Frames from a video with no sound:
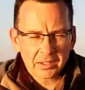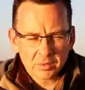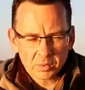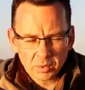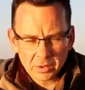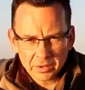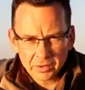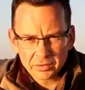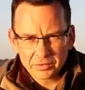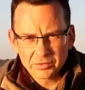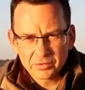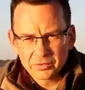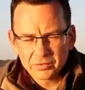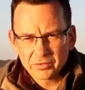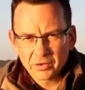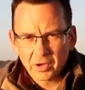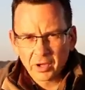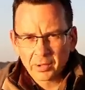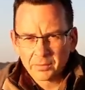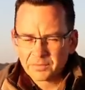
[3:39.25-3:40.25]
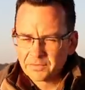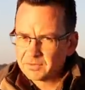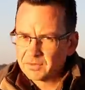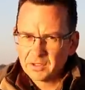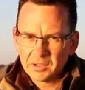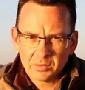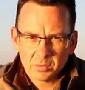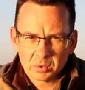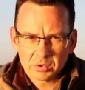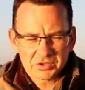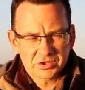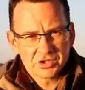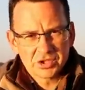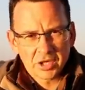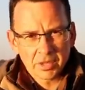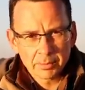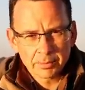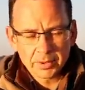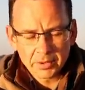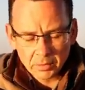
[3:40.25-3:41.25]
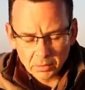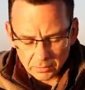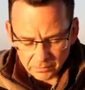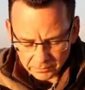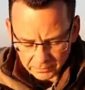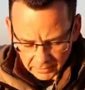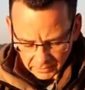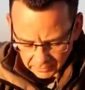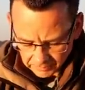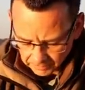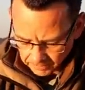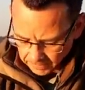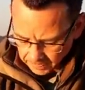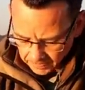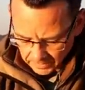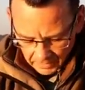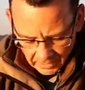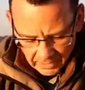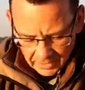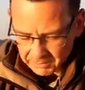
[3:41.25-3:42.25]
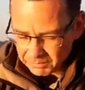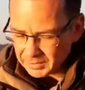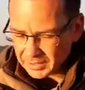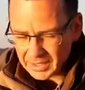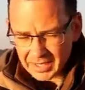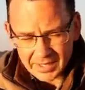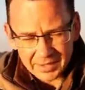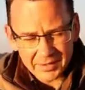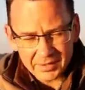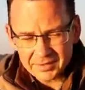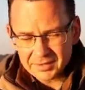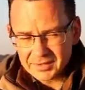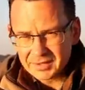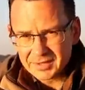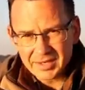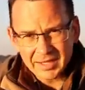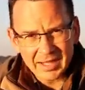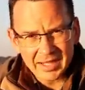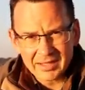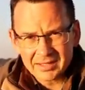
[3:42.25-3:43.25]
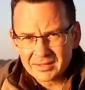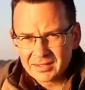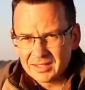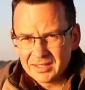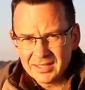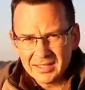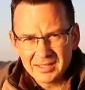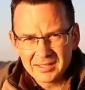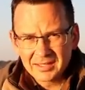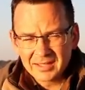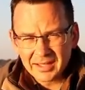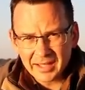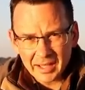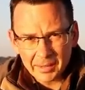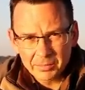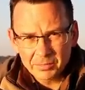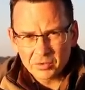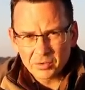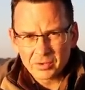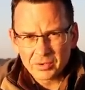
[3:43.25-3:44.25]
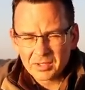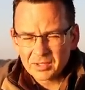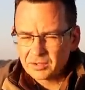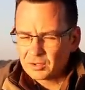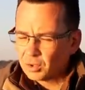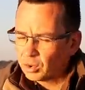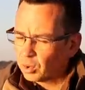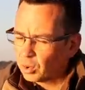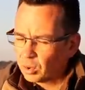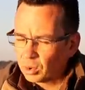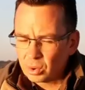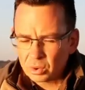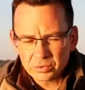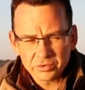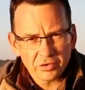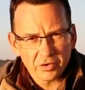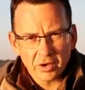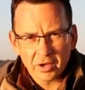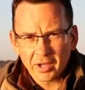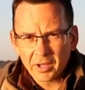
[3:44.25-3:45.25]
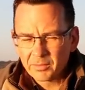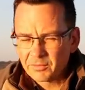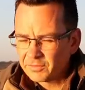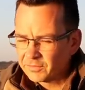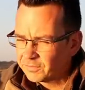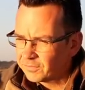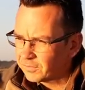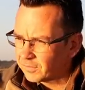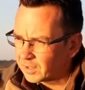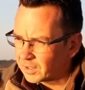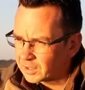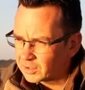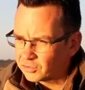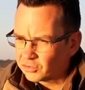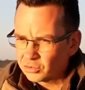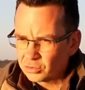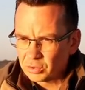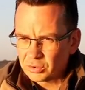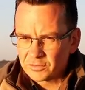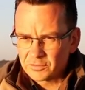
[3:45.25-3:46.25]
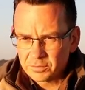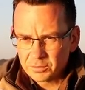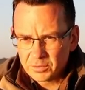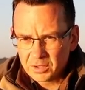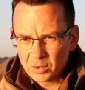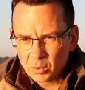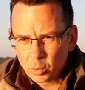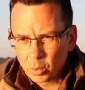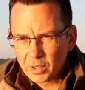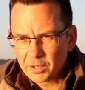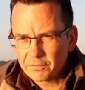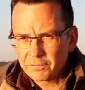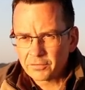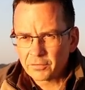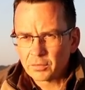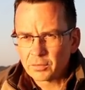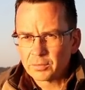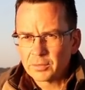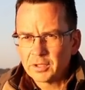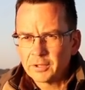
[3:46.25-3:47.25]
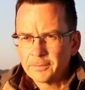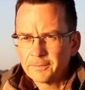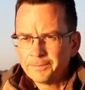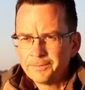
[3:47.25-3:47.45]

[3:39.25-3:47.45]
had one or two times it was jumping off that. But other than that, it kept on it the whole time. If you're flying towards me, away from me,